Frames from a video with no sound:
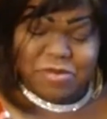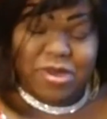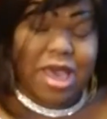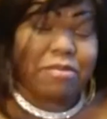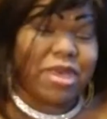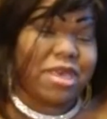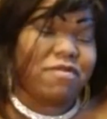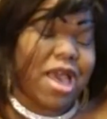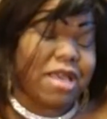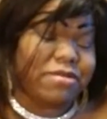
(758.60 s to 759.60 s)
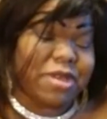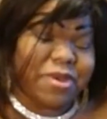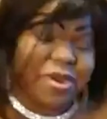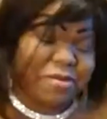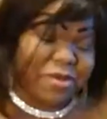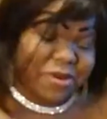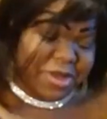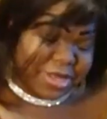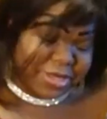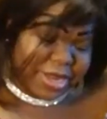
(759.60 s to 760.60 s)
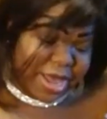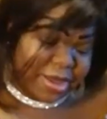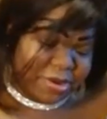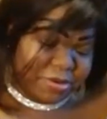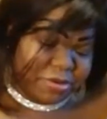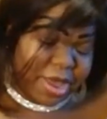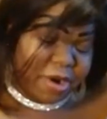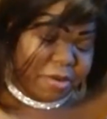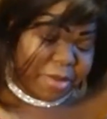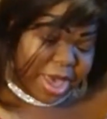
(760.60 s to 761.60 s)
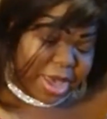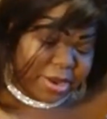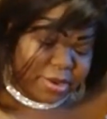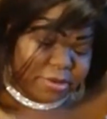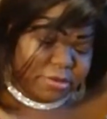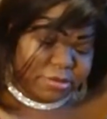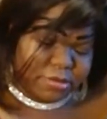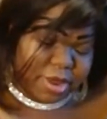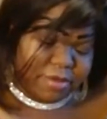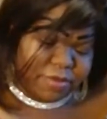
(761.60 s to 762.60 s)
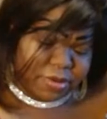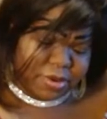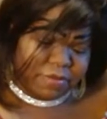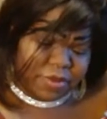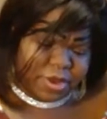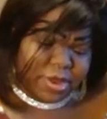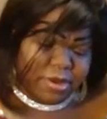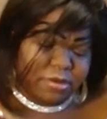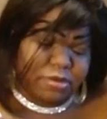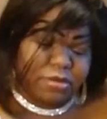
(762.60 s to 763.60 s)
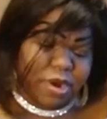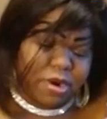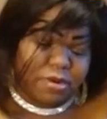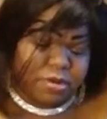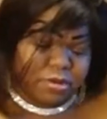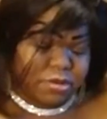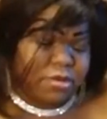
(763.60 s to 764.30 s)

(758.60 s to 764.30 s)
We got mean vibes up here. We're going to get to that. Oh, they are mad. Oh, they feel defeated. Oh, hurt.